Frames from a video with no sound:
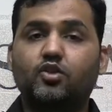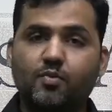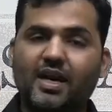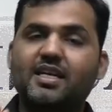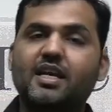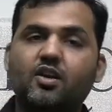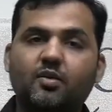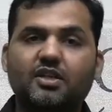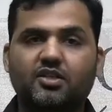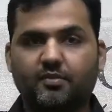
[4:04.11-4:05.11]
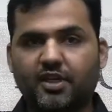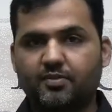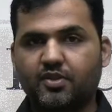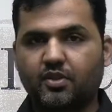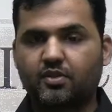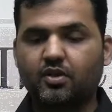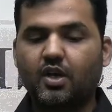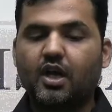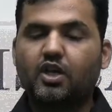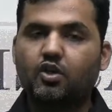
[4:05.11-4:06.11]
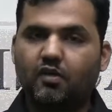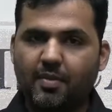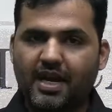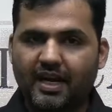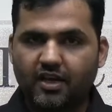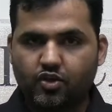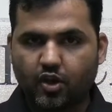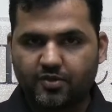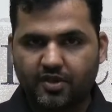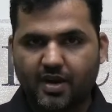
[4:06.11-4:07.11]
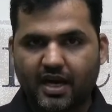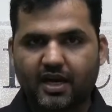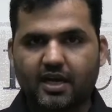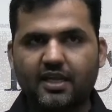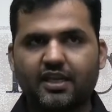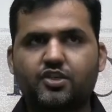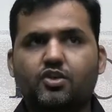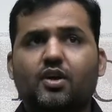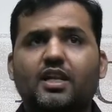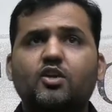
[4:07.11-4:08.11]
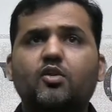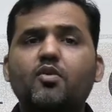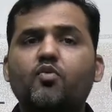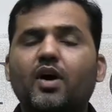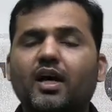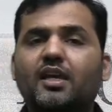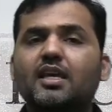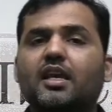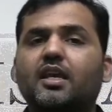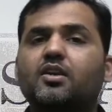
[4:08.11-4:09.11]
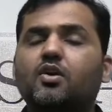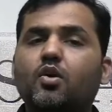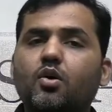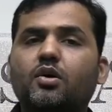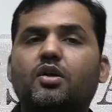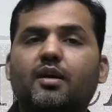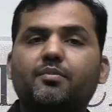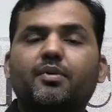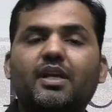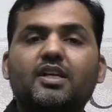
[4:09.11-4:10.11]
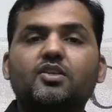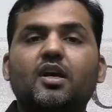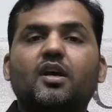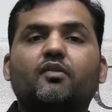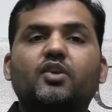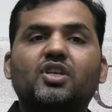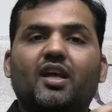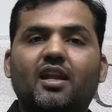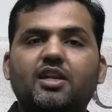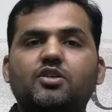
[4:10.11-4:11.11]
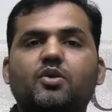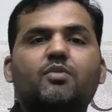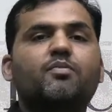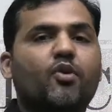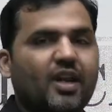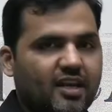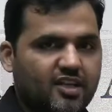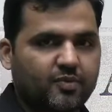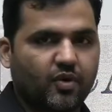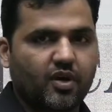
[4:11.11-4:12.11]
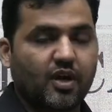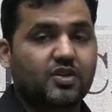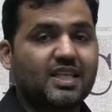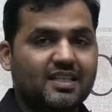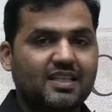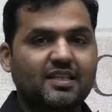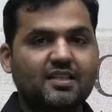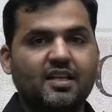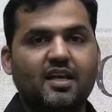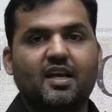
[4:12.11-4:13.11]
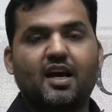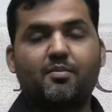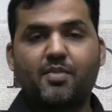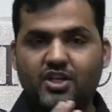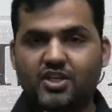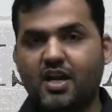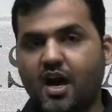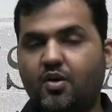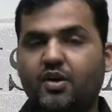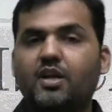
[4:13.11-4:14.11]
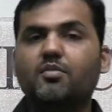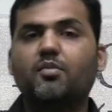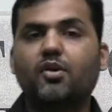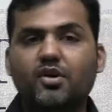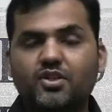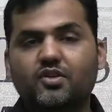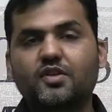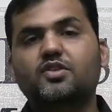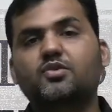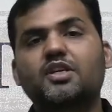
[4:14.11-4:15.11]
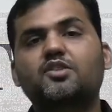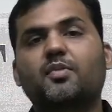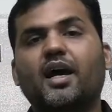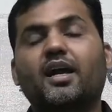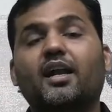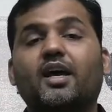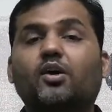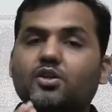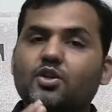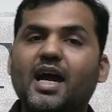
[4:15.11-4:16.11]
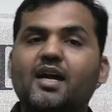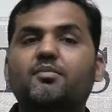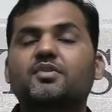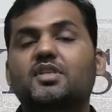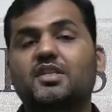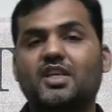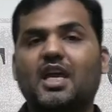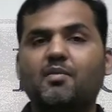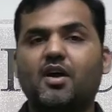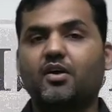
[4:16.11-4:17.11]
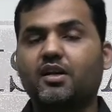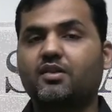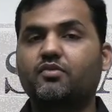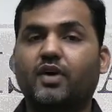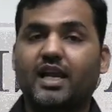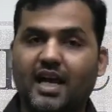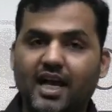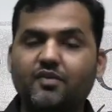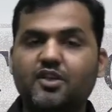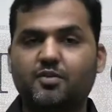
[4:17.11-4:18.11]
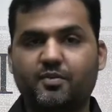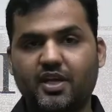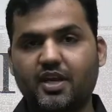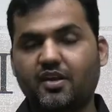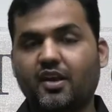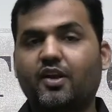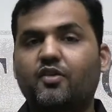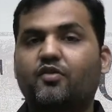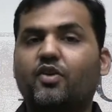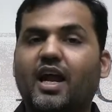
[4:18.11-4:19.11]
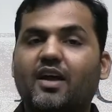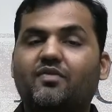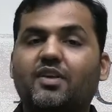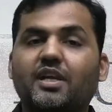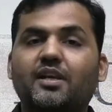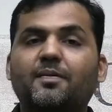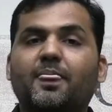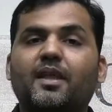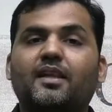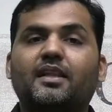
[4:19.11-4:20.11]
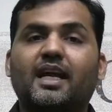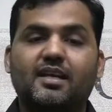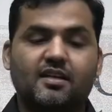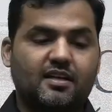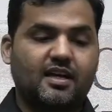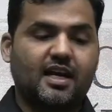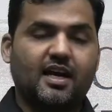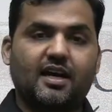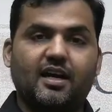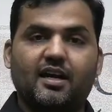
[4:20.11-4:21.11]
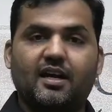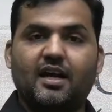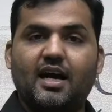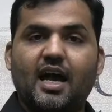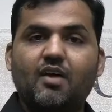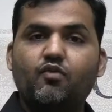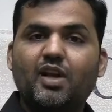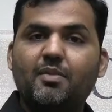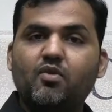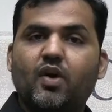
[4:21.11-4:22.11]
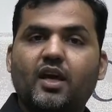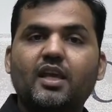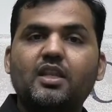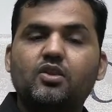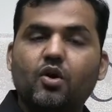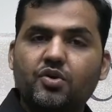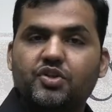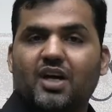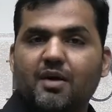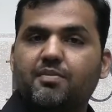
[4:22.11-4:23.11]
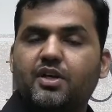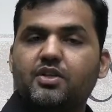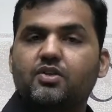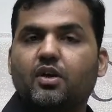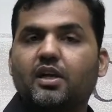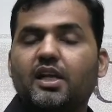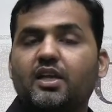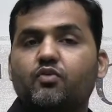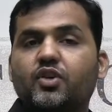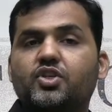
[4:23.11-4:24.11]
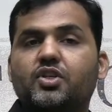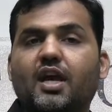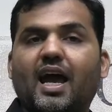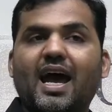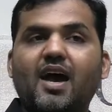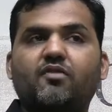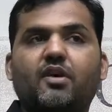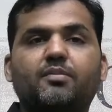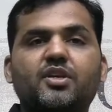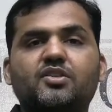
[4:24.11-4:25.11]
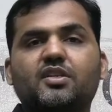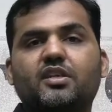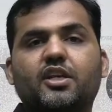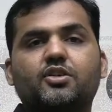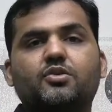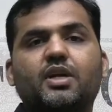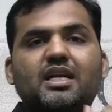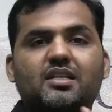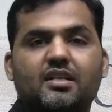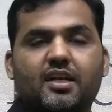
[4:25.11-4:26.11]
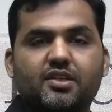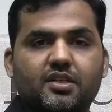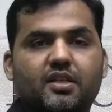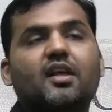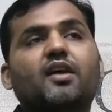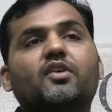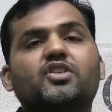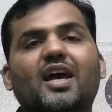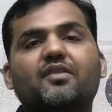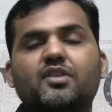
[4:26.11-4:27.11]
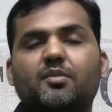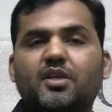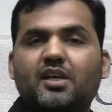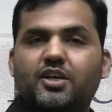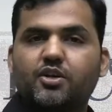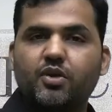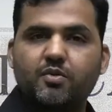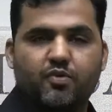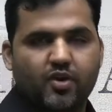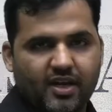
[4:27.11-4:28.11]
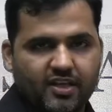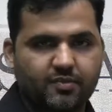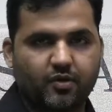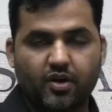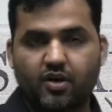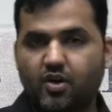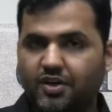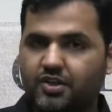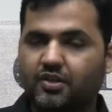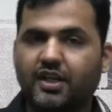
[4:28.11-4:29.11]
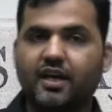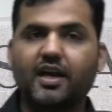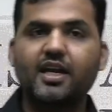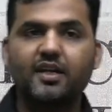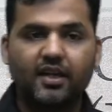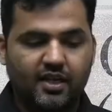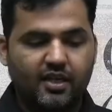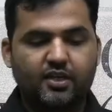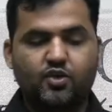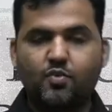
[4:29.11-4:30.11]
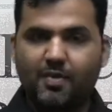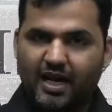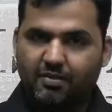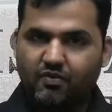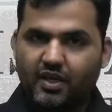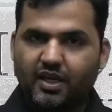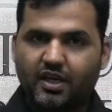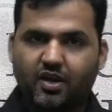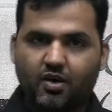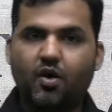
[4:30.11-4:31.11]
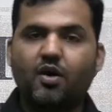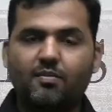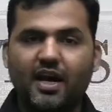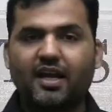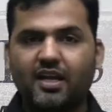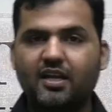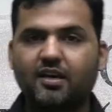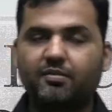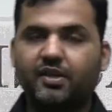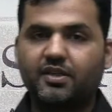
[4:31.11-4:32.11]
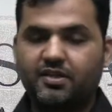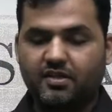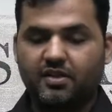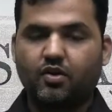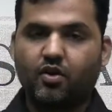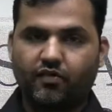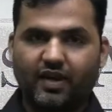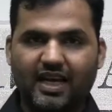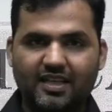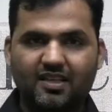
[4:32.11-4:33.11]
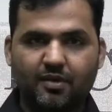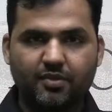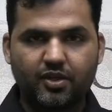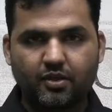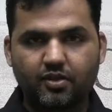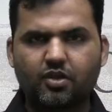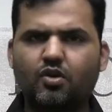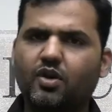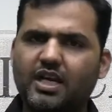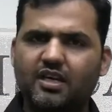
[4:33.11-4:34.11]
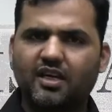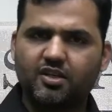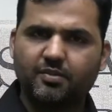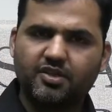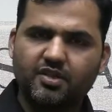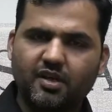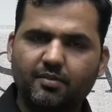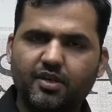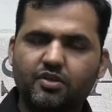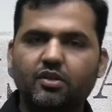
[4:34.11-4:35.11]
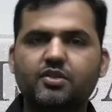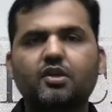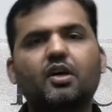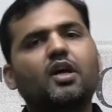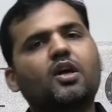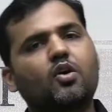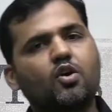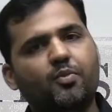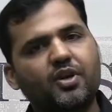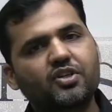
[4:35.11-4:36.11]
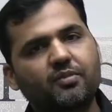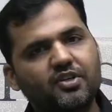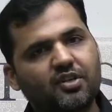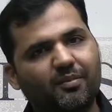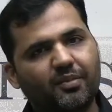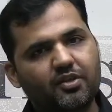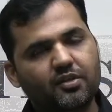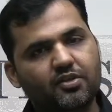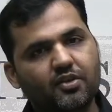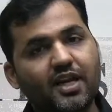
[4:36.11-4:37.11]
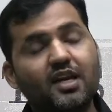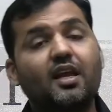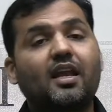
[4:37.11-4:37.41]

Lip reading: You might get a domestic placements also. You will be getting jobs in marketing. It's not that you'll be working in core companies which are related to import and export. Now, this is a major doubt in most of the students' mind. I also had the same doubt while I was preparing for IIFT, that I will be working in those companies only which have a business related to international, which have something related to import and export. No, it's not that, right? You might be working in a core marketing companies, core finance companies also, core international business companies also, core operation-based companies also, right?